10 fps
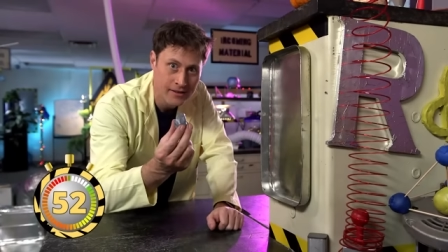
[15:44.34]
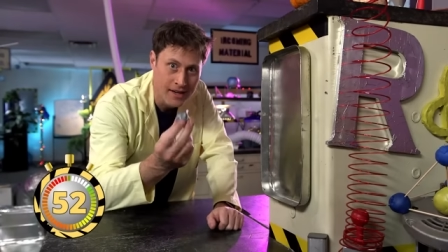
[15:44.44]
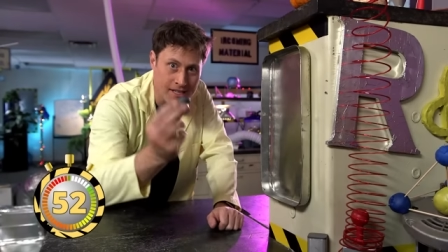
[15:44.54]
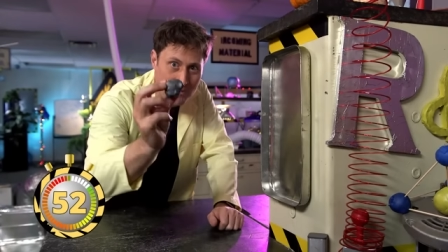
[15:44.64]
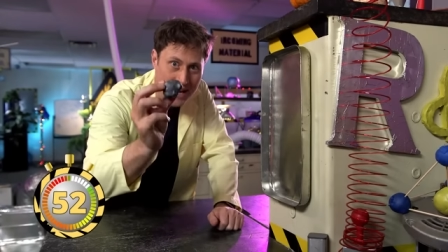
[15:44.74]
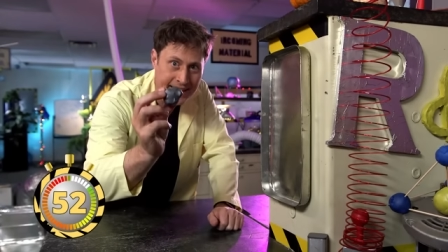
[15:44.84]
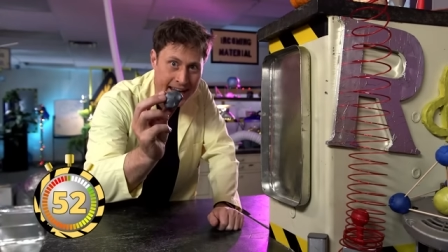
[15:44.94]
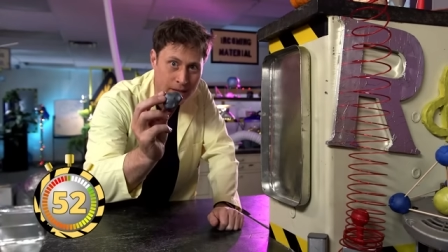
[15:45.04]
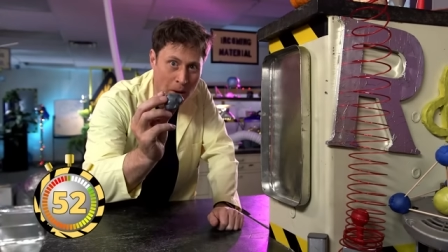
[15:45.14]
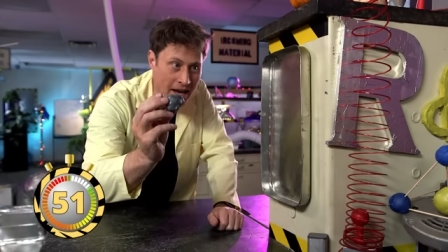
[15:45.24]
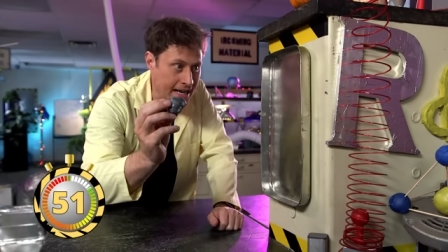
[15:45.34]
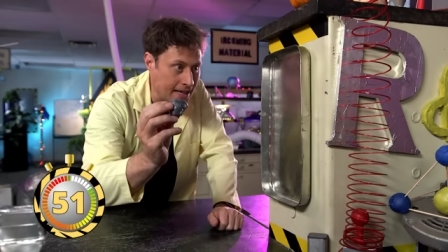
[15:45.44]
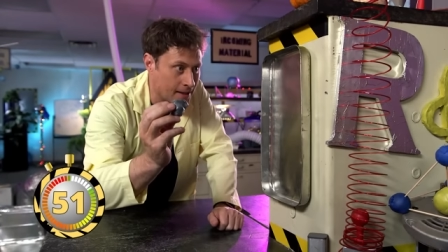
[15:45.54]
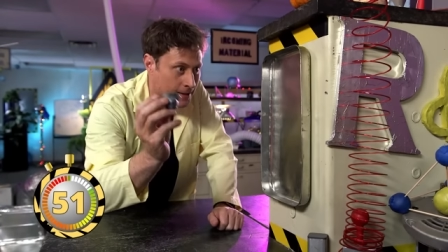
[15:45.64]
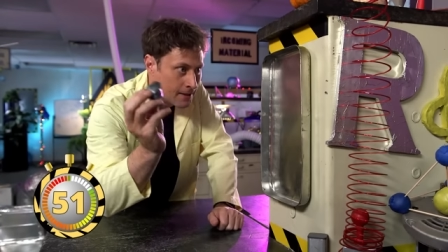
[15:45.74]
is magnetic putty.
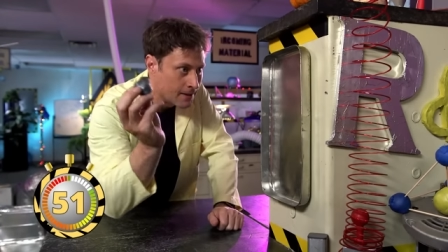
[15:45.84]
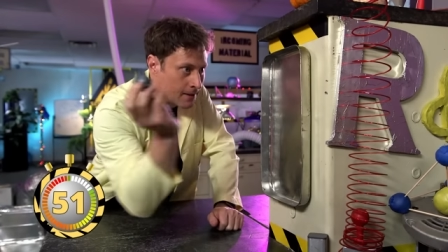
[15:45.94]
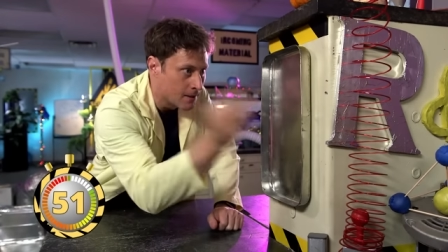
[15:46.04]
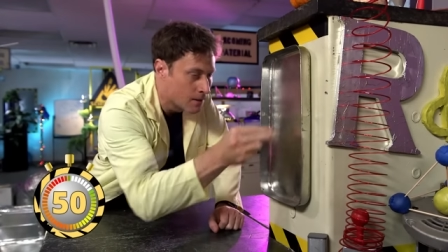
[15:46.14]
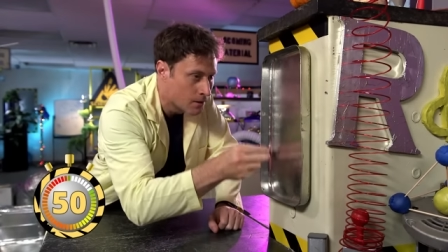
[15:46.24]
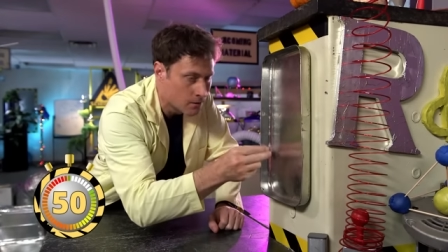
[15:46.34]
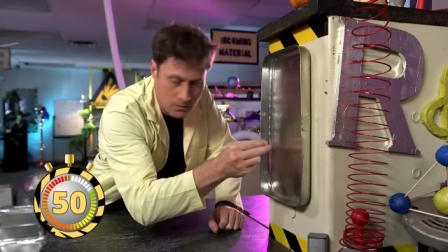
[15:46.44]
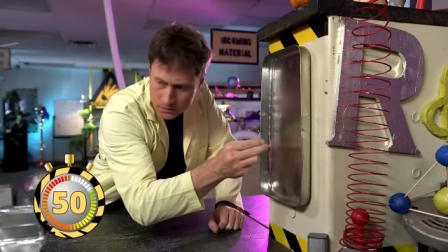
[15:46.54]
10